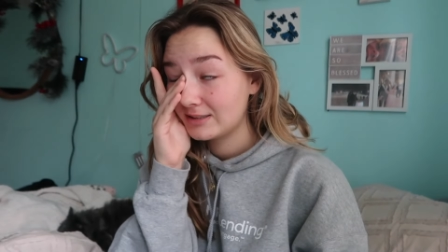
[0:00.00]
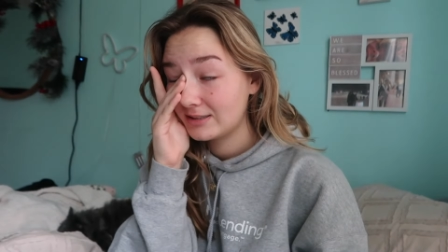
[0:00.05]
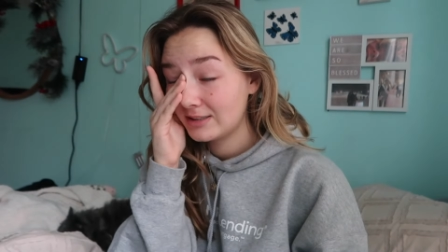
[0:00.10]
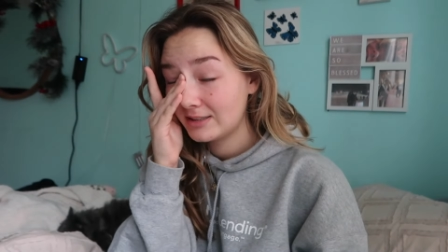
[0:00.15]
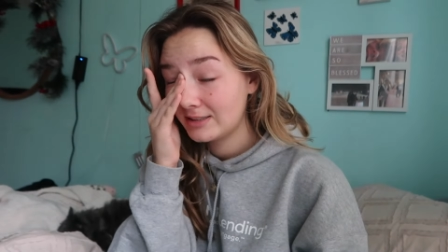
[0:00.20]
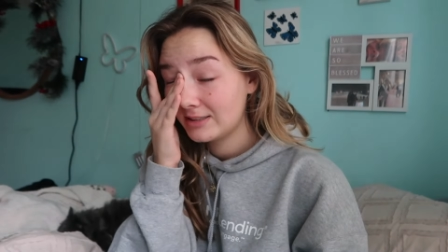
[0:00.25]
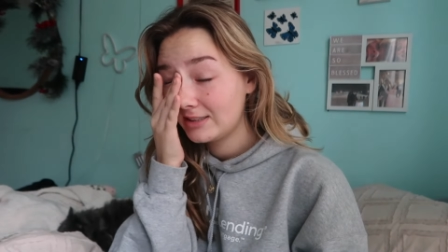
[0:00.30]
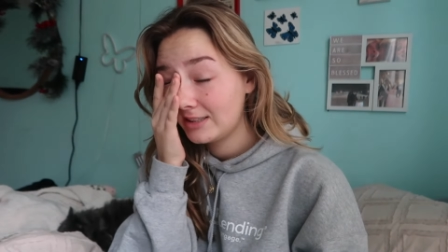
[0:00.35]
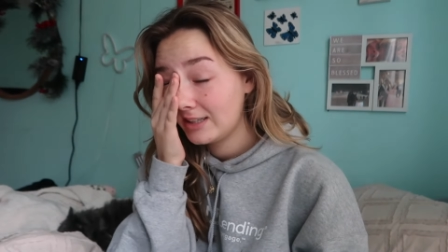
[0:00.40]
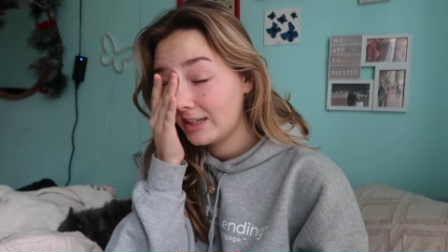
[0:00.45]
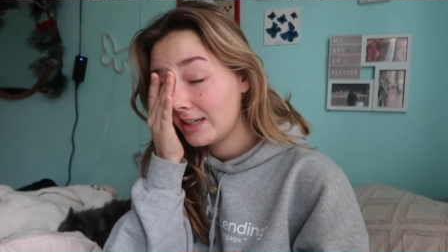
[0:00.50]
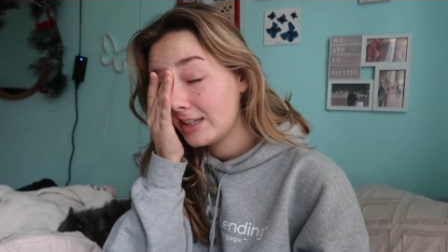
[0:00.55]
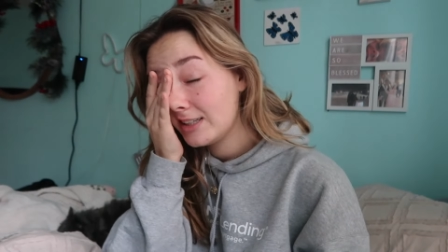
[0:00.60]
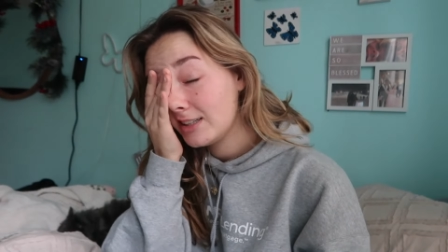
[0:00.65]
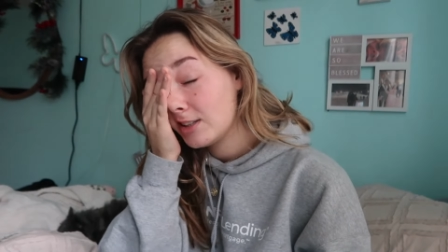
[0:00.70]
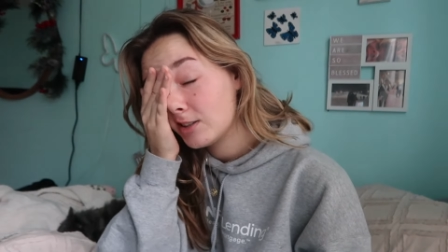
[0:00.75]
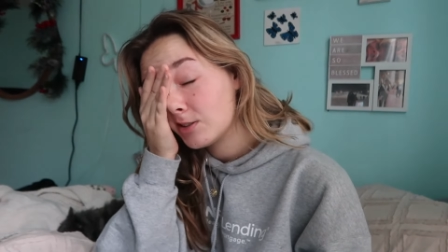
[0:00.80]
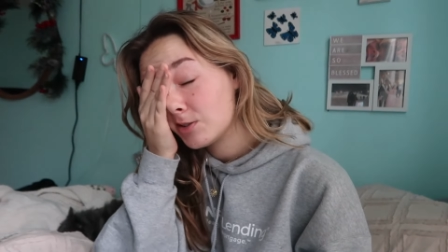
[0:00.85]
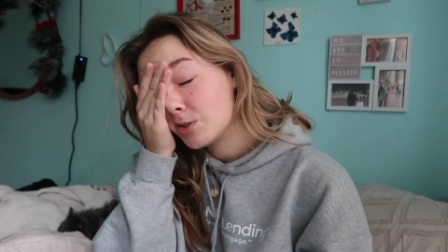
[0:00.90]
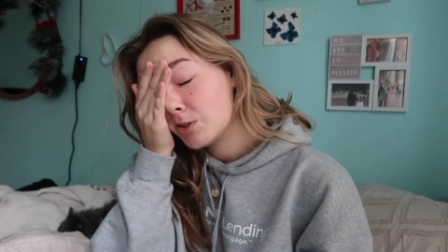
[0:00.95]
this
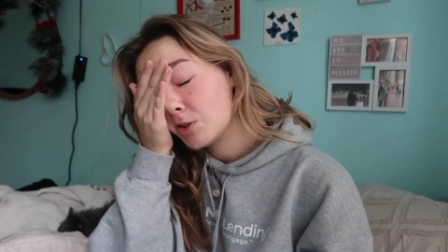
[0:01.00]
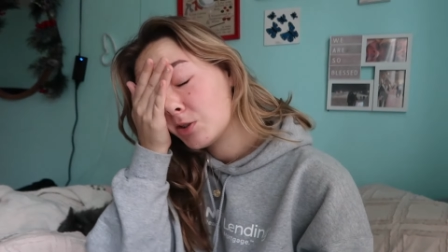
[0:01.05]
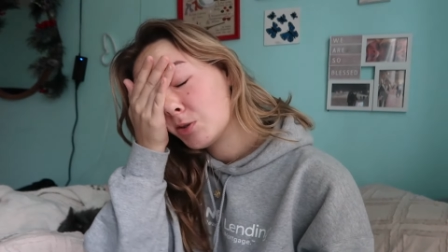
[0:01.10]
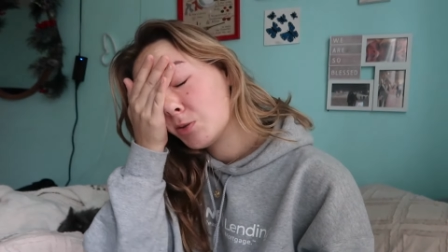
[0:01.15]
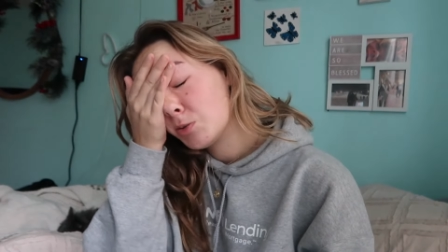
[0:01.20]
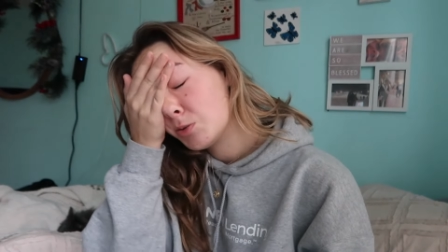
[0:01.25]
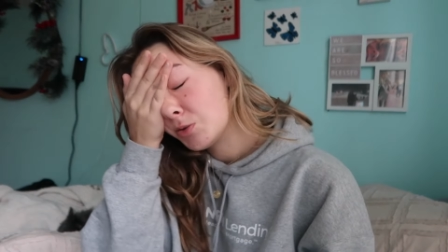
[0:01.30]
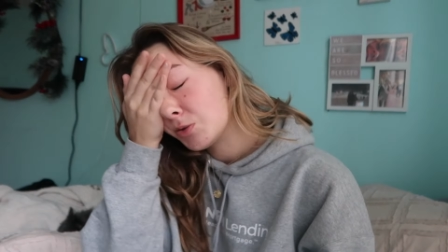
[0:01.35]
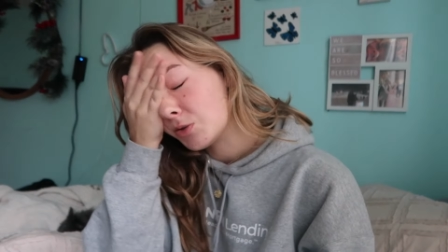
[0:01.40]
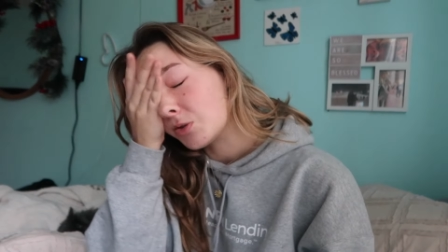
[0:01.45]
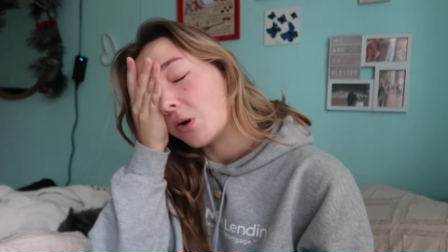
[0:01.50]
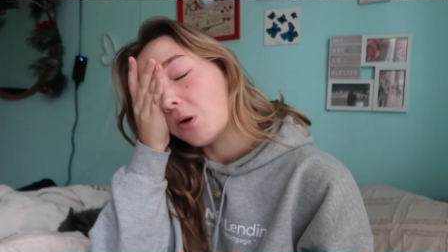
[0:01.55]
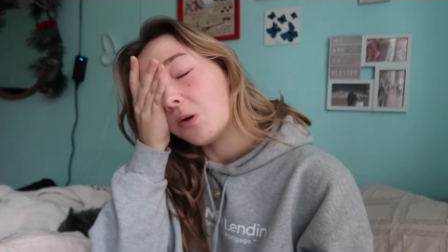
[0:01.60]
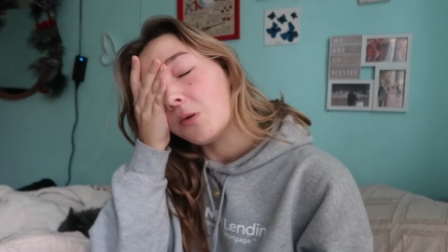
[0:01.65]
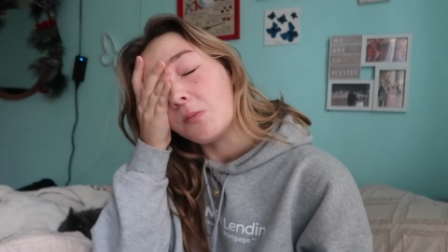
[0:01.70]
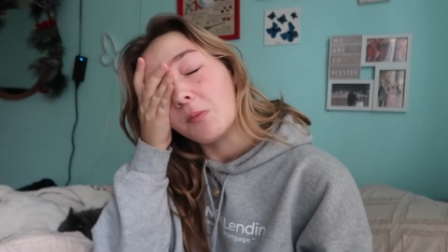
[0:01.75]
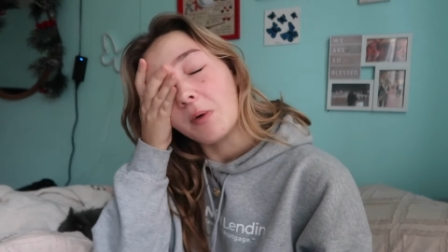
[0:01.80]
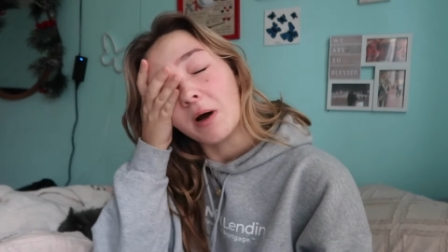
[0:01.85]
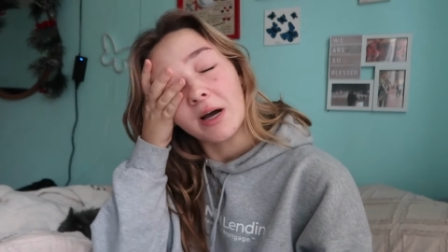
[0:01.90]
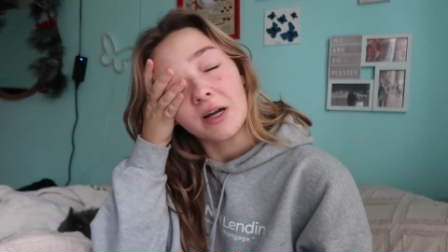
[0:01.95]
kid goes through so
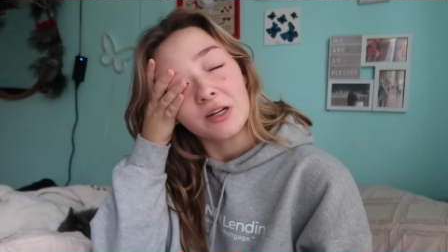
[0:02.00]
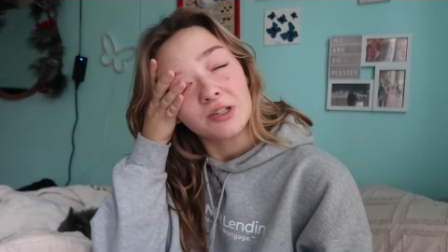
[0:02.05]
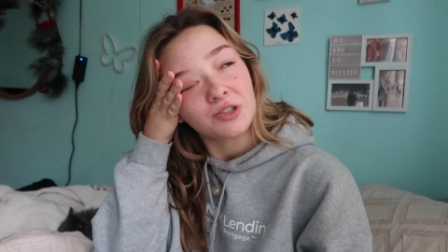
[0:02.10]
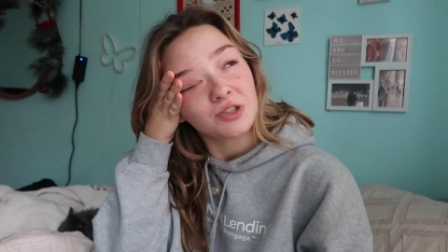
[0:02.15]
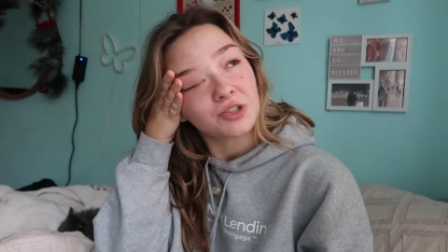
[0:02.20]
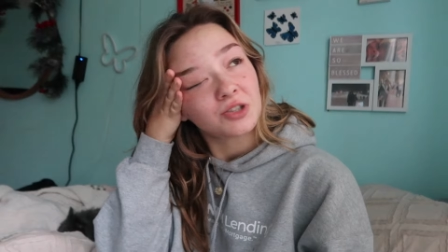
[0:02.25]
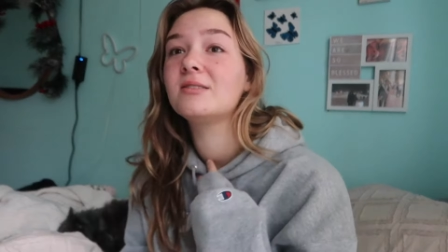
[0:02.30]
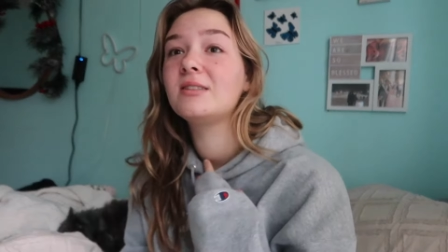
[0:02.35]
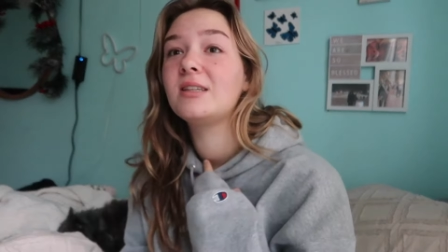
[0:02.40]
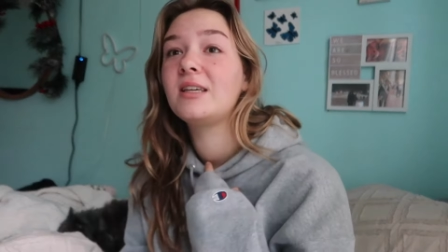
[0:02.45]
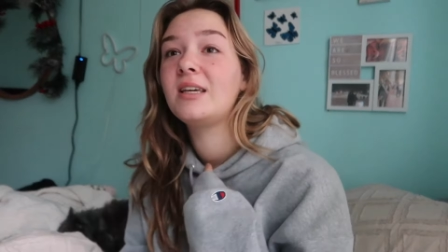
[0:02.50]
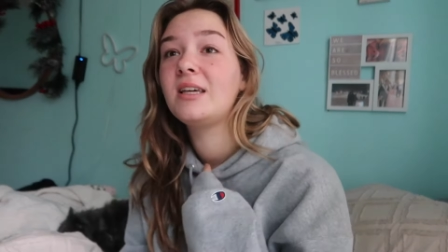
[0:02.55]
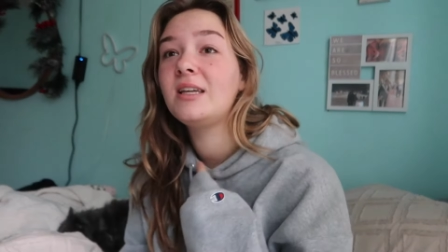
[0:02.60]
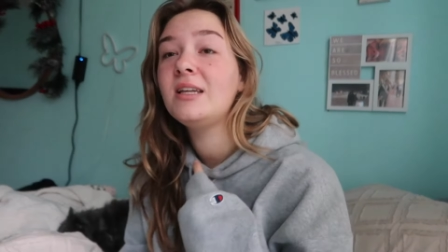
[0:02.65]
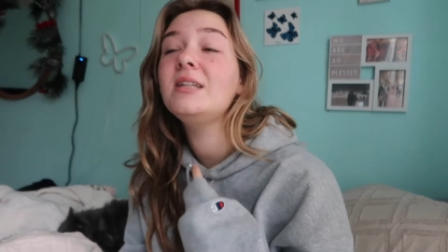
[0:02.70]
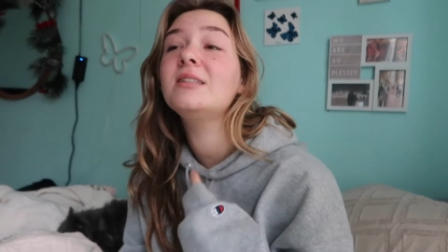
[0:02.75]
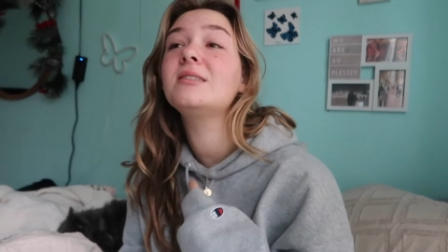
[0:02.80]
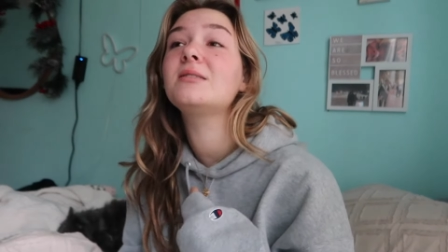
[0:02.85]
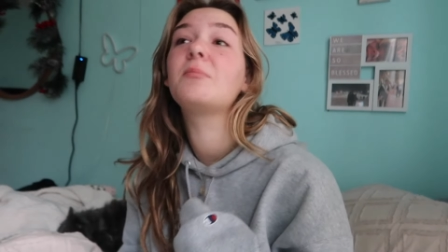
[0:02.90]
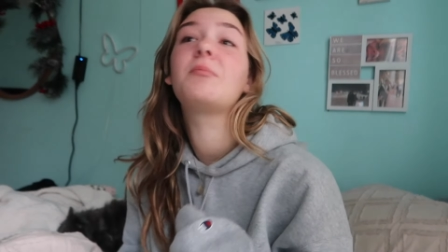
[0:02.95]
much. He
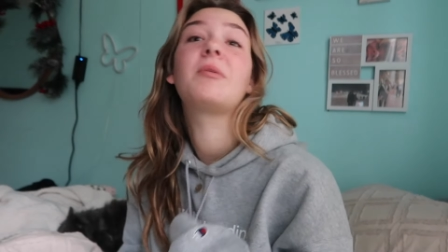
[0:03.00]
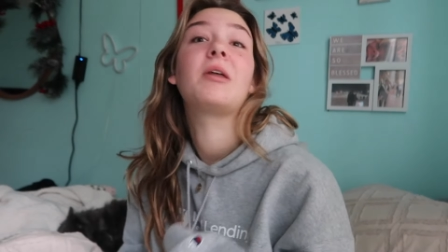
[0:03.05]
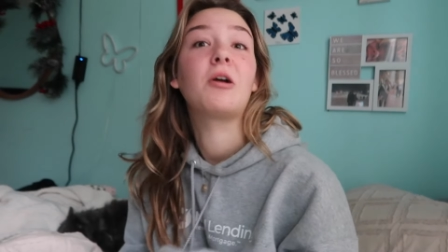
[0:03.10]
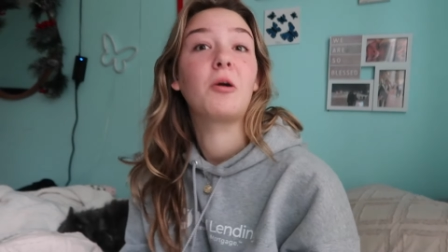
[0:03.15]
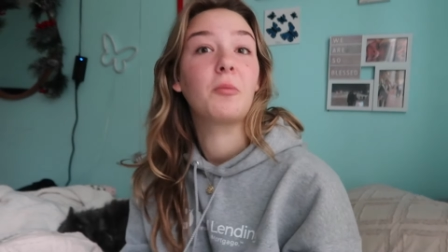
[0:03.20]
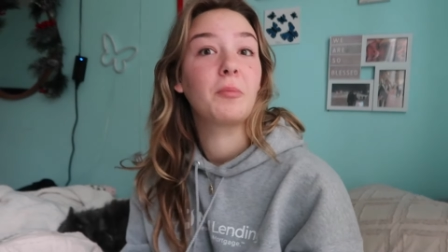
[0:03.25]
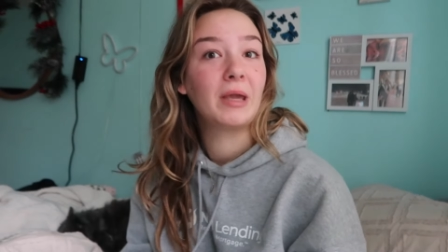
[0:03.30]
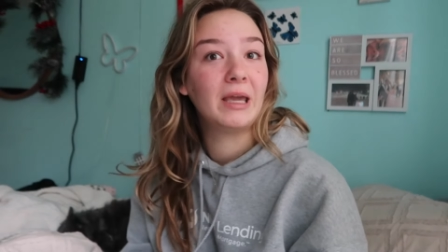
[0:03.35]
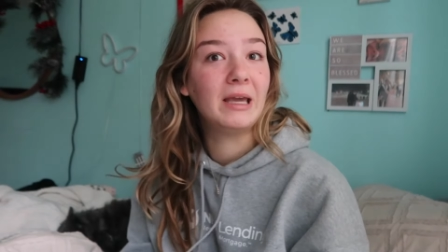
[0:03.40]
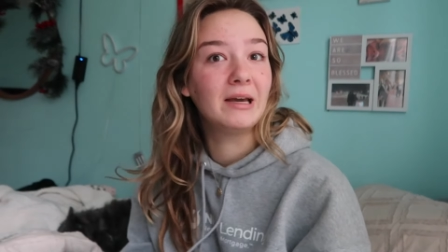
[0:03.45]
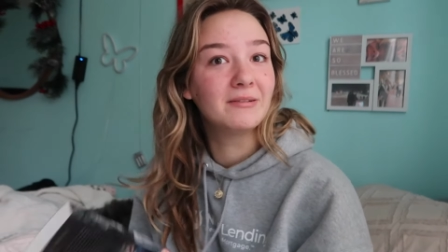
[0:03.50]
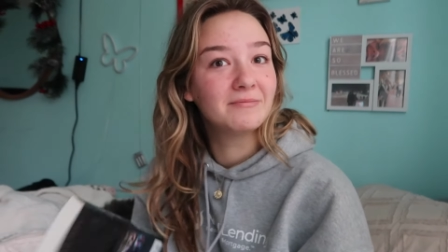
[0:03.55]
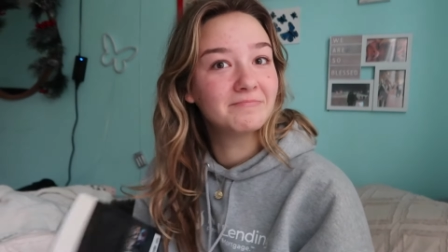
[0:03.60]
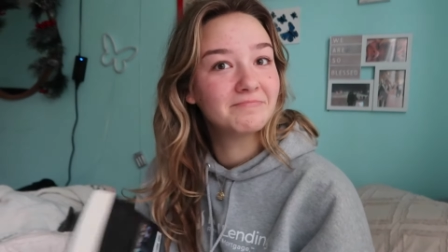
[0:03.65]
needs some therapy.